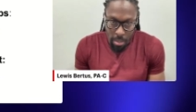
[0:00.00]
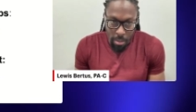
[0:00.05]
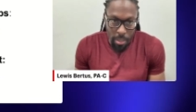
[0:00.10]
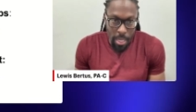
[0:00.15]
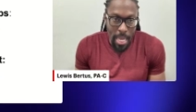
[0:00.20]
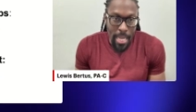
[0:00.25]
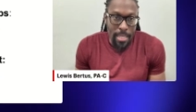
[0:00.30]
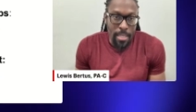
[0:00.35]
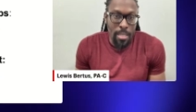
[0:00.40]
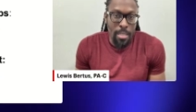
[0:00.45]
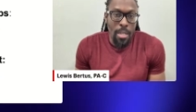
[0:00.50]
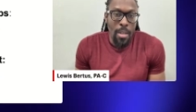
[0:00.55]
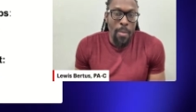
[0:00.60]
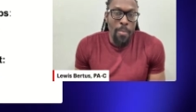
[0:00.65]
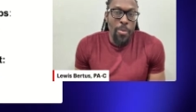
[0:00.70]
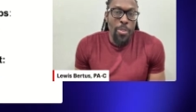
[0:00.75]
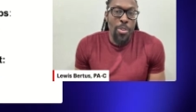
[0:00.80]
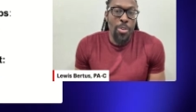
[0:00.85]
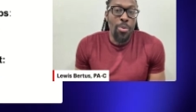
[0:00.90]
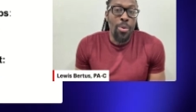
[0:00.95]

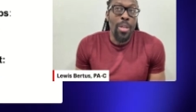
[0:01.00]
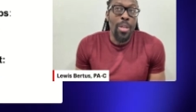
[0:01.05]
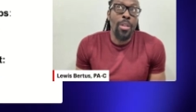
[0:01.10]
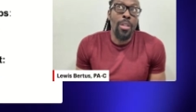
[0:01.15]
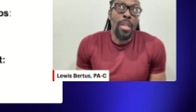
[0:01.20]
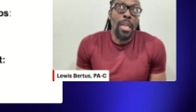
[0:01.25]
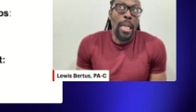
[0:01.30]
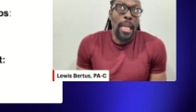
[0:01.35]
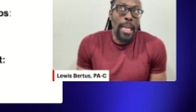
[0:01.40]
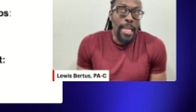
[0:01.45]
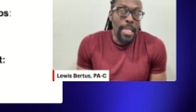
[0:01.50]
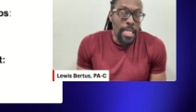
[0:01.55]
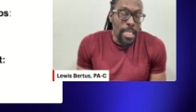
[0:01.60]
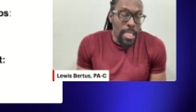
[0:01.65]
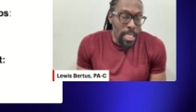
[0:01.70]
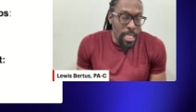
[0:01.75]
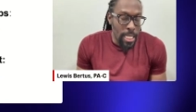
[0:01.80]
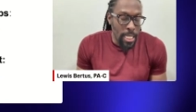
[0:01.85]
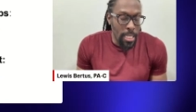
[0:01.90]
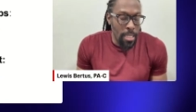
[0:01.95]
Yes, you can
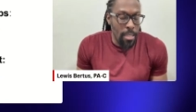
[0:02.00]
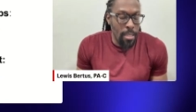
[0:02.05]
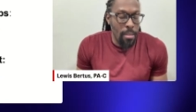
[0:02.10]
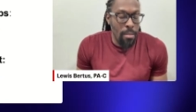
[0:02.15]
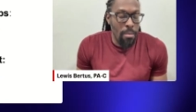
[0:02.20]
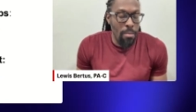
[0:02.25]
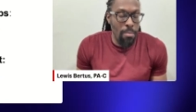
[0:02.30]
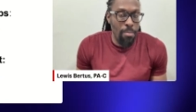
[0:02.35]
easily